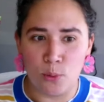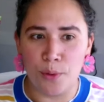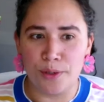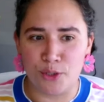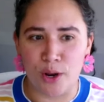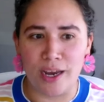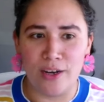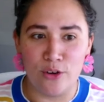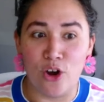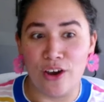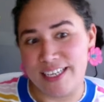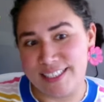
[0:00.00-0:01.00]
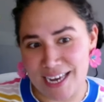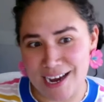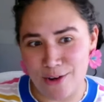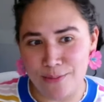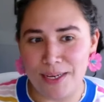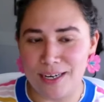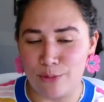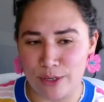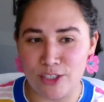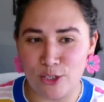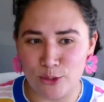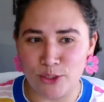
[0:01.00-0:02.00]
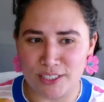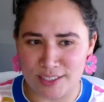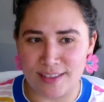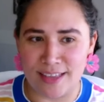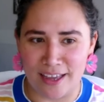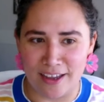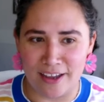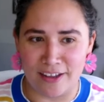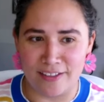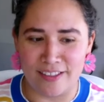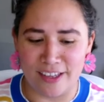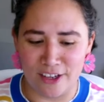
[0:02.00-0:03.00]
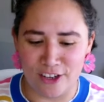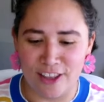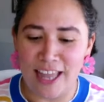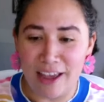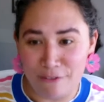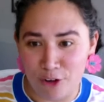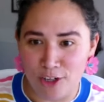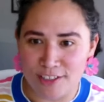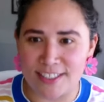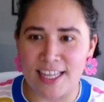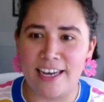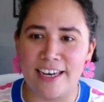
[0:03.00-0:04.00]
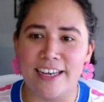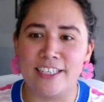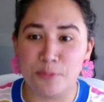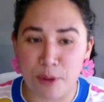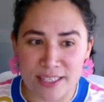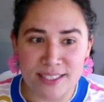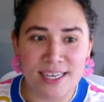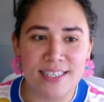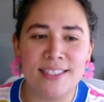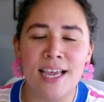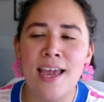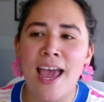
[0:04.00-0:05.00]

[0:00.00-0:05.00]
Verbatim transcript: We were trying to knock it down, meaning reduce the levels that it expresses.